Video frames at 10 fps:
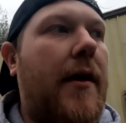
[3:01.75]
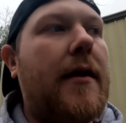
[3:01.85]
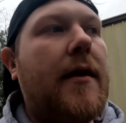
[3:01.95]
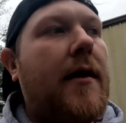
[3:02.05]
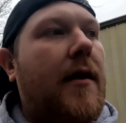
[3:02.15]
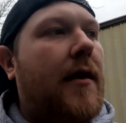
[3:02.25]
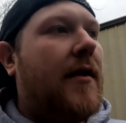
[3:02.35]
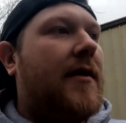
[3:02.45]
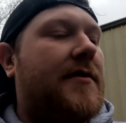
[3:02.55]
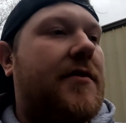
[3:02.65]
it.
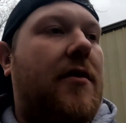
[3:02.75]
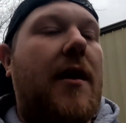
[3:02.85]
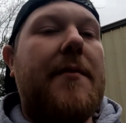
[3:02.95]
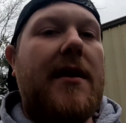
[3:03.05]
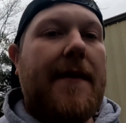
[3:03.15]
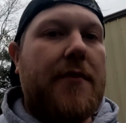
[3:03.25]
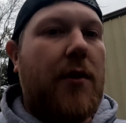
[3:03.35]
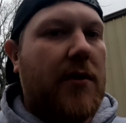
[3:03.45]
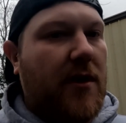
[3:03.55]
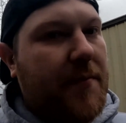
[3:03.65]
So I'm gonna have to
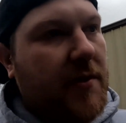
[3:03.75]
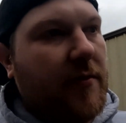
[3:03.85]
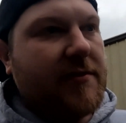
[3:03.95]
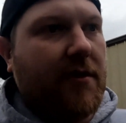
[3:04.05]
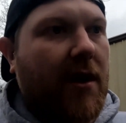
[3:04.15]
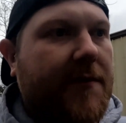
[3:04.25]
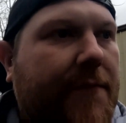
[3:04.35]
weld up a new exhaust